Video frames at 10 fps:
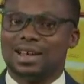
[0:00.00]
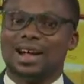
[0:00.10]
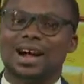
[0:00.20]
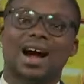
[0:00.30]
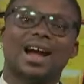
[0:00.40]

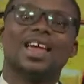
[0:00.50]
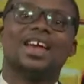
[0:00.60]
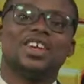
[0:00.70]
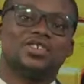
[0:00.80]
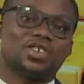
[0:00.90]
higher
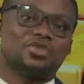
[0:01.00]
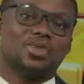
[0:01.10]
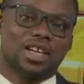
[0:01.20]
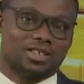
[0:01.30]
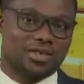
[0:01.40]
interest
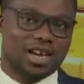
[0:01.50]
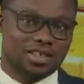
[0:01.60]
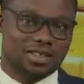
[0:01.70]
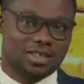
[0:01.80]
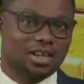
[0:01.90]
rates
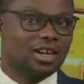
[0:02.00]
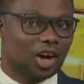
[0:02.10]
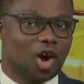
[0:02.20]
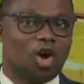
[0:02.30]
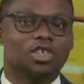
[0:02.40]
raise the
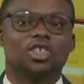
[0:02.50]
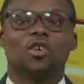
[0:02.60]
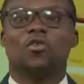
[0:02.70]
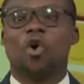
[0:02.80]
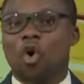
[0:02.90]
cost of
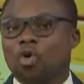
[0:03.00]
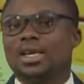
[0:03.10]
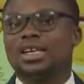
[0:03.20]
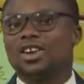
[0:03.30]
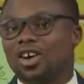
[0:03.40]

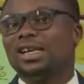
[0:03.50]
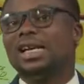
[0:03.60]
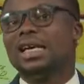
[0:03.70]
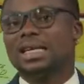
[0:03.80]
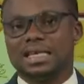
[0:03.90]
holding
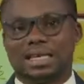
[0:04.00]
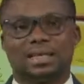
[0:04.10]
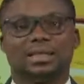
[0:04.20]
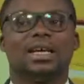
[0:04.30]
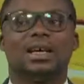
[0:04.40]

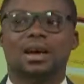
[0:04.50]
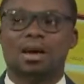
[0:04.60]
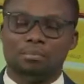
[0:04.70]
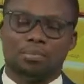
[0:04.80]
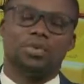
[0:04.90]
non-yielding
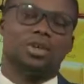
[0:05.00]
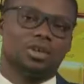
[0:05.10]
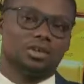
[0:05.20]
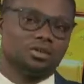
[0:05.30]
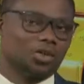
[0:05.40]
bullion,
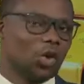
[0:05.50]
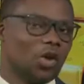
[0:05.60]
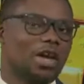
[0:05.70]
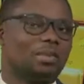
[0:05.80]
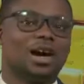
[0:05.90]

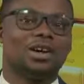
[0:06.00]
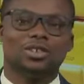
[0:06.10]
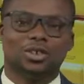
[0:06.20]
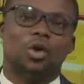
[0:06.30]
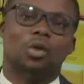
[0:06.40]
talking about
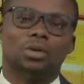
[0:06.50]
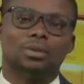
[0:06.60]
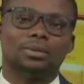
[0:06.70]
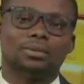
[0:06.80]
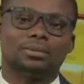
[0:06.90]
gold.
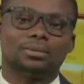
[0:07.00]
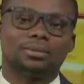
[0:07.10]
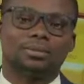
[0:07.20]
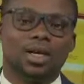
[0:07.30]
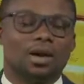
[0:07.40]

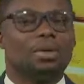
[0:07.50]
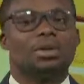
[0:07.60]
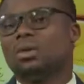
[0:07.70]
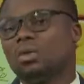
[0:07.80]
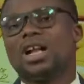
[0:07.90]
But
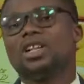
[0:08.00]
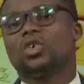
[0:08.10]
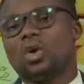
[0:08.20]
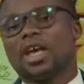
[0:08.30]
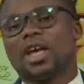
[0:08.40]
while
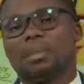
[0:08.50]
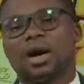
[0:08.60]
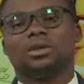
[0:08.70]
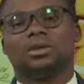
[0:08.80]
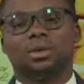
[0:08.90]
talking
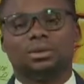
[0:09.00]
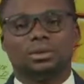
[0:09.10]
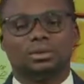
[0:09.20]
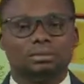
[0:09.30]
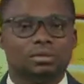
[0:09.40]
about gold,
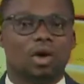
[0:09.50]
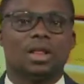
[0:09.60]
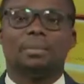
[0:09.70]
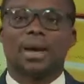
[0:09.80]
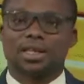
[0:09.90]
other
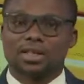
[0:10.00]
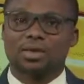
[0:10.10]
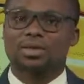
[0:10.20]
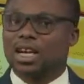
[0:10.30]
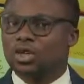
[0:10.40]

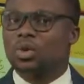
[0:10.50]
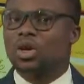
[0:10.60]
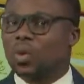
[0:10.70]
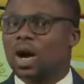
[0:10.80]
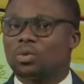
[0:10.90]
metals are doing
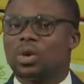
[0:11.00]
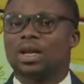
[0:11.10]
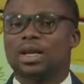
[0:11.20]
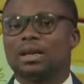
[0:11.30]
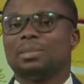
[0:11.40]
quite well
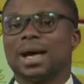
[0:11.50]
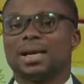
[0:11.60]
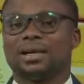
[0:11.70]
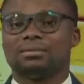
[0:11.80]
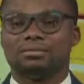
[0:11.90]
in the
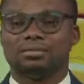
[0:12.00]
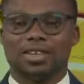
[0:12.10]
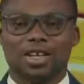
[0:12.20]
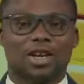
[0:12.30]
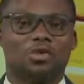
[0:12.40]
market,
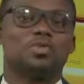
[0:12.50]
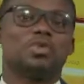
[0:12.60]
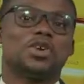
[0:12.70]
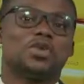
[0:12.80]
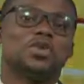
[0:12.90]
and it would be a
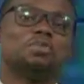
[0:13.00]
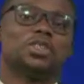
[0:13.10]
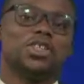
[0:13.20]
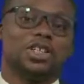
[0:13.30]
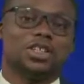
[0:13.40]
good
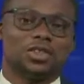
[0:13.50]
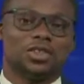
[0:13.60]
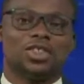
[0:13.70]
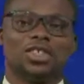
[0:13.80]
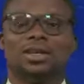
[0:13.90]
opportunity to
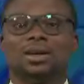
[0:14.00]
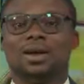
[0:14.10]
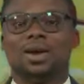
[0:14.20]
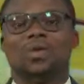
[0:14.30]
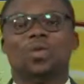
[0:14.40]
see
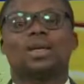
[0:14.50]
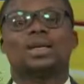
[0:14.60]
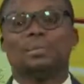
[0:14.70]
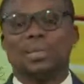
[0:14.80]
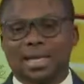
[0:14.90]
what the
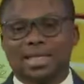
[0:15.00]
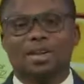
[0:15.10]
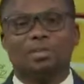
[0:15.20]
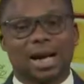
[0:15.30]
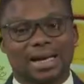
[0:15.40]
metal
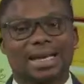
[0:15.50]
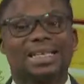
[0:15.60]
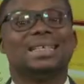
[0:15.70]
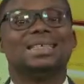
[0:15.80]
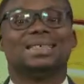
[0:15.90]
market
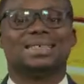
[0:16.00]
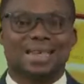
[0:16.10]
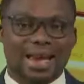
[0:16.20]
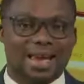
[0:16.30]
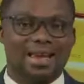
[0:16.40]
is
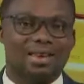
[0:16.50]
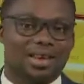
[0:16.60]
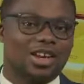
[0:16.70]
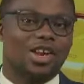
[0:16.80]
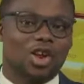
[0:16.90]
saying in
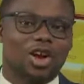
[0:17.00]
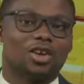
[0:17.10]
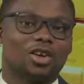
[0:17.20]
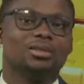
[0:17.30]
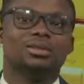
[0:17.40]
the
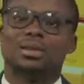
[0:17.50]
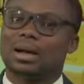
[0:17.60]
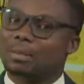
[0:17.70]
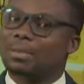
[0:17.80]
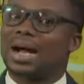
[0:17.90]
London
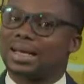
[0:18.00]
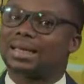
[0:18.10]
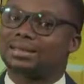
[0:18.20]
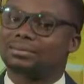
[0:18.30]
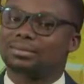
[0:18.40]
market.
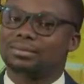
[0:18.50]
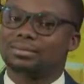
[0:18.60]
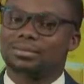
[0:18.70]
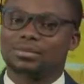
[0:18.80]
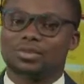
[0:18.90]

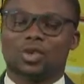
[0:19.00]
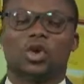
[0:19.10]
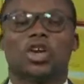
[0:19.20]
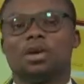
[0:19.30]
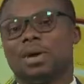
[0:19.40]

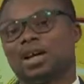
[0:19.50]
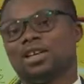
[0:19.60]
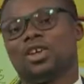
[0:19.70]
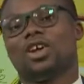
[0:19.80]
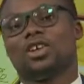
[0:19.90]
Talking about the
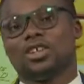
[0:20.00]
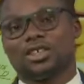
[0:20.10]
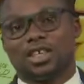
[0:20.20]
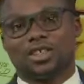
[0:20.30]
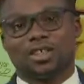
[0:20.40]
London
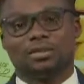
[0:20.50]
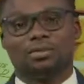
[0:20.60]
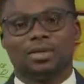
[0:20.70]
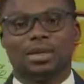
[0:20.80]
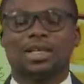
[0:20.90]
session,
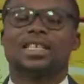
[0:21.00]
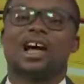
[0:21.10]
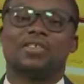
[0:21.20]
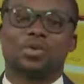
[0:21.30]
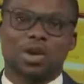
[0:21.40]
let's have
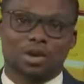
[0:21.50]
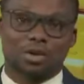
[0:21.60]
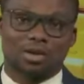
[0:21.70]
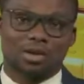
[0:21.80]
a quick look